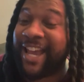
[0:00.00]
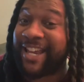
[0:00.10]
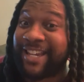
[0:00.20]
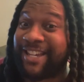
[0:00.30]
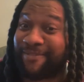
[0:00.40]

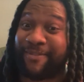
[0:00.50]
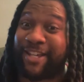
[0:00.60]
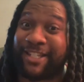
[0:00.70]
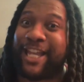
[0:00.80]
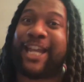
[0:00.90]
Like, give me
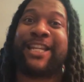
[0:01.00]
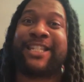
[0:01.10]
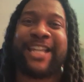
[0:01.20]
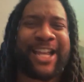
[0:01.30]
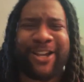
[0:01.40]
a second
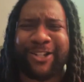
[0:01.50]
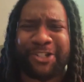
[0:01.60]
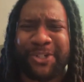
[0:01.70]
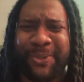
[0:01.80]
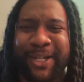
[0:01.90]
to see how y'all
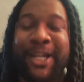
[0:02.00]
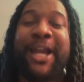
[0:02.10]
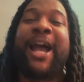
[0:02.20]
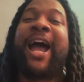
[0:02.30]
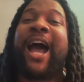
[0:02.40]
are doing.
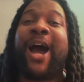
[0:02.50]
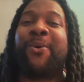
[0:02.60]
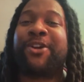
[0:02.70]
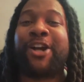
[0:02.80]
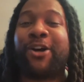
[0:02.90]

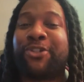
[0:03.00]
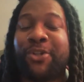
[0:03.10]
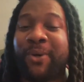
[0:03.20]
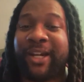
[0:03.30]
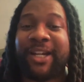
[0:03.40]
How are y'all
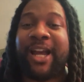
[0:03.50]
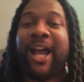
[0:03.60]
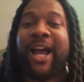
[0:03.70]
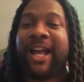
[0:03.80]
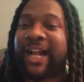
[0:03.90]
doing?
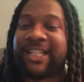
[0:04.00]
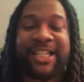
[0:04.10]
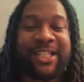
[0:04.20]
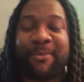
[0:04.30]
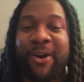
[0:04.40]
I
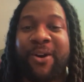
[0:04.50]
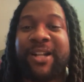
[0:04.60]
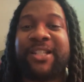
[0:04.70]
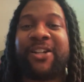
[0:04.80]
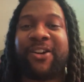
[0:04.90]
see some
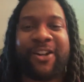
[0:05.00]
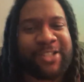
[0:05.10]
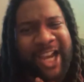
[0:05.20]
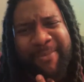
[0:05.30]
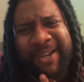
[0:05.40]
hearts. Are y'all
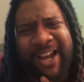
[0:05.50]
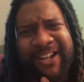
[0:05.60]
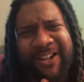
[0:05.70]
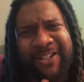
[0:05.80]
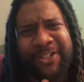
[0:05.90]
typing how
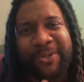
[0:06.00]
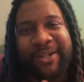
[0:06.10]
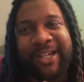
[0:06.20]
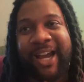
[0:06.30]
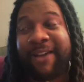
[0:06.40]
y'all are
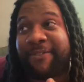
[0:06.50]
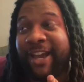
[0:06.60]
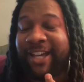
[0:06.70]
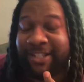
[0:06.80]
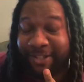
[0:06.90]
doing? I've
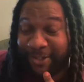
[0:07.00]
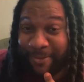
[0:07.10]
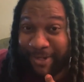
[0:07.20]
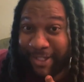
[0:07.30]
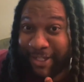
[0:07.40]
asked so
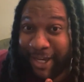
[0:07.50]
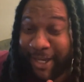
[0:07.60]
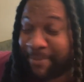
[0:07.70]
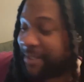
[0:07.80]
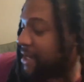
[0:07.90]
many
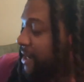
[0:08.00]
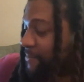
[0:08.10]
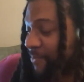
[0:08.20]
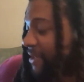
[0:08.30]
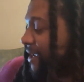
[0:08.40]
times.
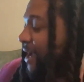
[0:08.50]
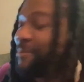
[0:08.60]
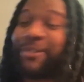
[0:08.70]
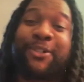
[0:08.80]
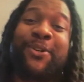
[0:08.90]

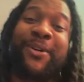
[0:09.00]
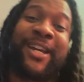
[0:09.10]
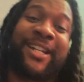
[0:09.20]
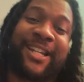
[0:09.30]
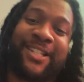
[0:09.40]
I'm just gonna go
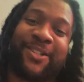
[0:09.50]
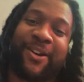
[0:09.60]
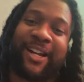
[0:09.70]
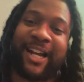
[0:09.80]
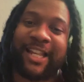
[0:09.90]
ahead and get
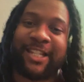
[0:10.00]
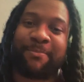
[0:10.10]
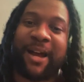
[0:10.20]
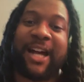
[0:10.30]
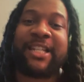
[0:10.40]
started. I got this
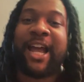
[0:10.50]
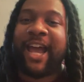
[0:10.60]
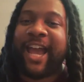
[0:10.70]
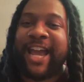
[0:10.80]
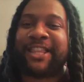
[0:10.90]
box.
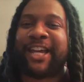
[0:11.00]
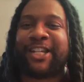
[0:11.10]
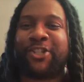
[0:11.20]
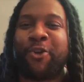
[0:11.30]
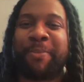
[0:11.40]
Hey
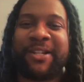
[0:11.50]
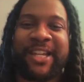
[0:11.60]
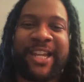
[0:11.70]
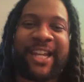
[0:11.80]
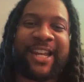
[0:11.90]
there, Super
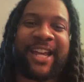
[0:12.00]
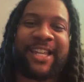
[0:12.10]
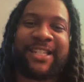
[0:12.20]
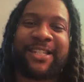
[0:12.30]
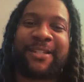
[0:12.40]

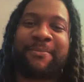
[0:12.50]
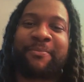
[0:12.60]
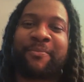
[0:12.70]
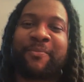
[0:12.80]
Deaconess.